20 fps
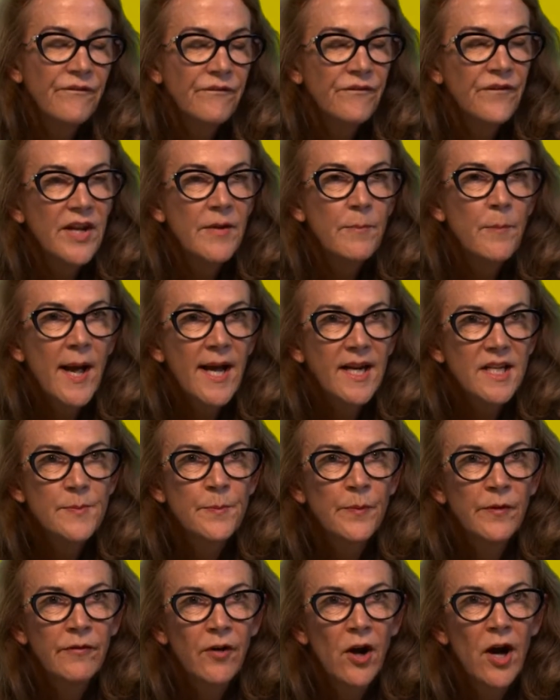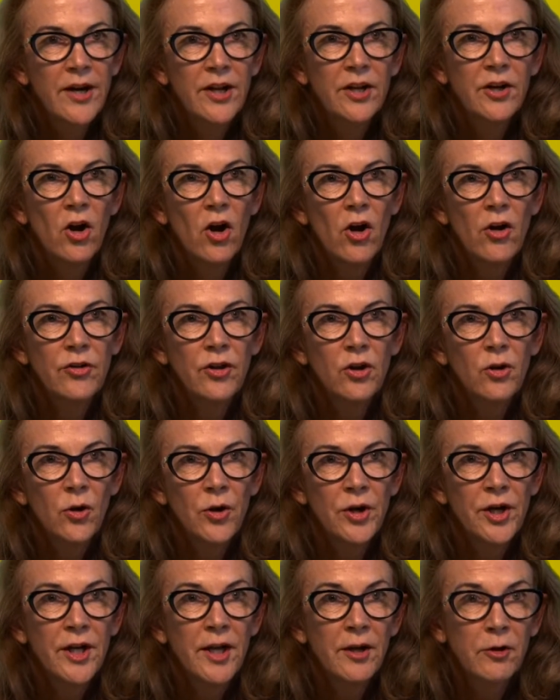Feedback's provided on the
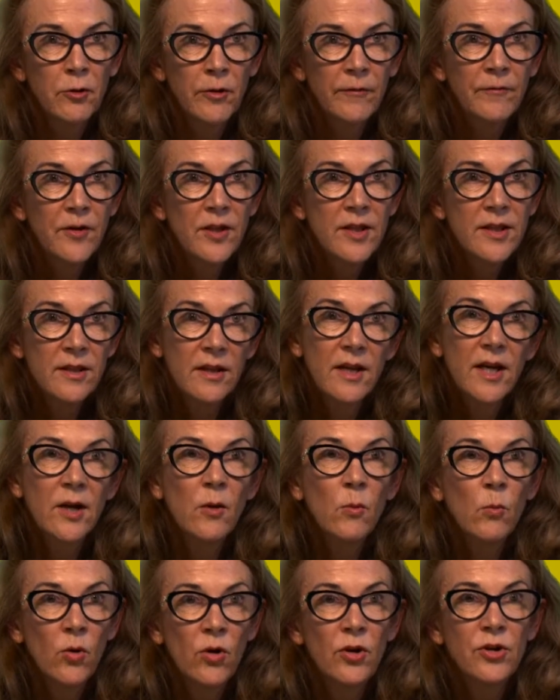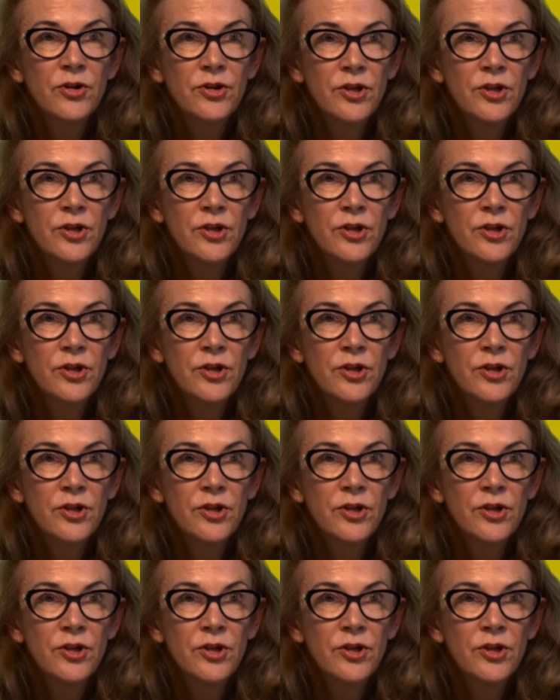Learning at Griffith in a Word